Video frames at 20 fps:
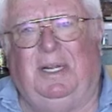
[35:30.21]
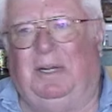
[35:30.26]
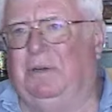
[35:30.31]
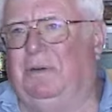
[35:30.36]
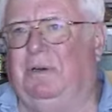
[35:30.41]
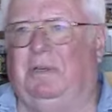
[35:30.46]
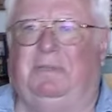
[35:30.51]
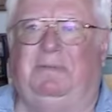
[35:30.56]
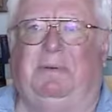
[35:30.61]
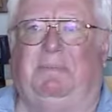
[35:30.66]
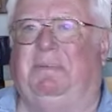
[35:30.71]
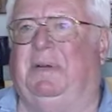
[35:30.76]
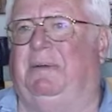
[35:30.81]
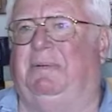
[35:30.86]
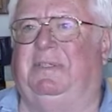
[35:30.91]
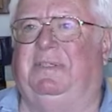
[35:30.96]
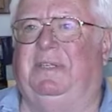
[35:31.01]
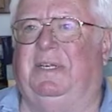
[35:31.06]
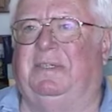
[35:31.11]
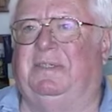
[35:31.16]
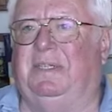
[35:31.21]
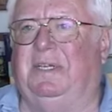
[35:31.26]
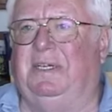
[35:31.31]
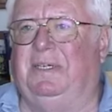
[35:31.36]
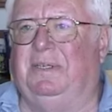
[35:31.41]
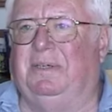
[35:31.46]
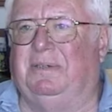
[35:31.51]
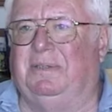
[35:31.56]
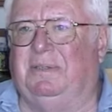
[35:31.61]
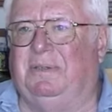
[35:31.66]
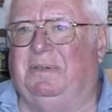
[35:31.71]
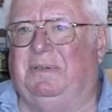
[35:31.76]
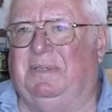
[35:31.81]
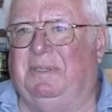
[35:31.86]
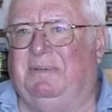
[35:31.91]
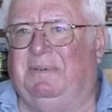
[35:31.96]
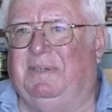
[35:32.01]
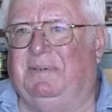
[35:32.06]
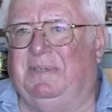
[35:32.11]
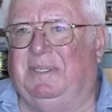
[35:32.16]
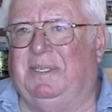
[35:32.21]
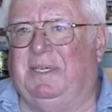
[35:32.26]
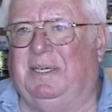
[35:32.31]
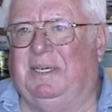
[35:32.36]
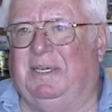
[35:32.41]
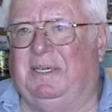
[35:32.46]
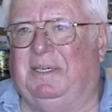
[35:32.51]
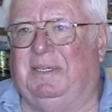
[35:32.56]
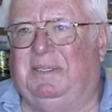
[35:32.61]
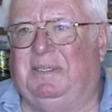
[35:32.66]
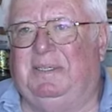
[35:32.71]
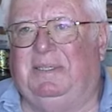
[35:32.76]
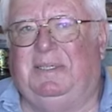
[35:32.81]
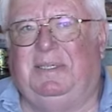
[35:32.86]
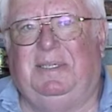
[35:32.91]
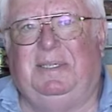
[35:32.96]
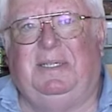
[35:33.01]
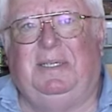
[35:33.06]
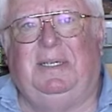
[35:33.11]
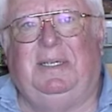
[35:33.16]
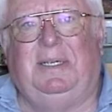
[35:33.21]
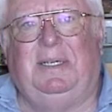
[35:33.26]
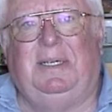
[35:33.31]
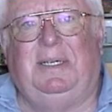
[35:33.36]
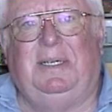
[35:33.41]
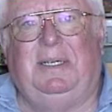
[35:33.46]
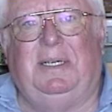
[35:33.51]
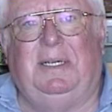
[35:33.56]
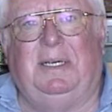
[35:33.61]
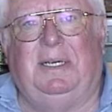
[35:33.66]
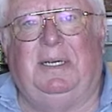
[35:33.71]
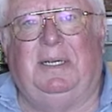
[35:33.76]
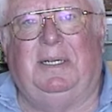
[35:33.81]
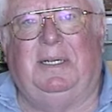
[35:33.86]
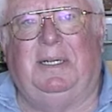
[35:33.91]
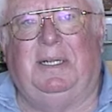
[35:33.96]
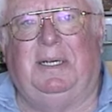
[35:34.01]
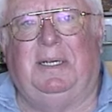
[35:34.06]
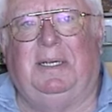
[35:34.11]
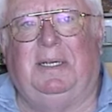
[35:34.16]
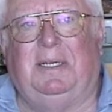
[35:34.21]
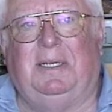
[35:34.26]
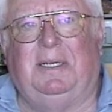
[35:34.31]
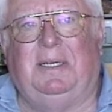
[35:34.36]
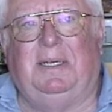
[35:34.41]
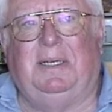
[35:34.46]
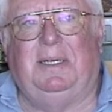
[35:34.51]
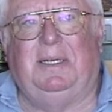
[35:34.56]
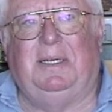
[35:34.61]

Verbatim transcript: And of course they're probably 16 years old, I mean, what the hell. And uh,